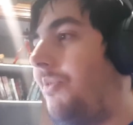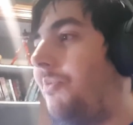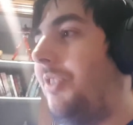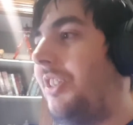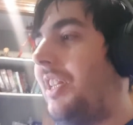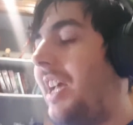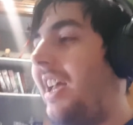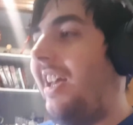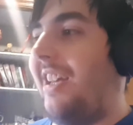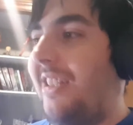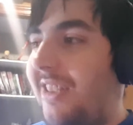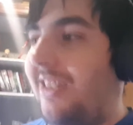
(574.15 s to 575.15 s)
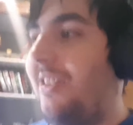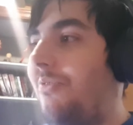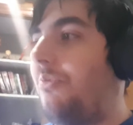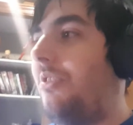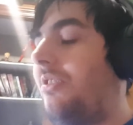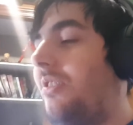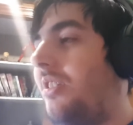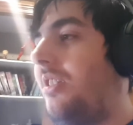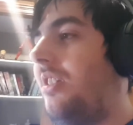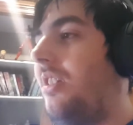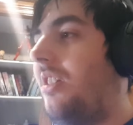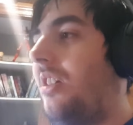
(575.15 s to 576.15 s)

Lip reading: what the ending was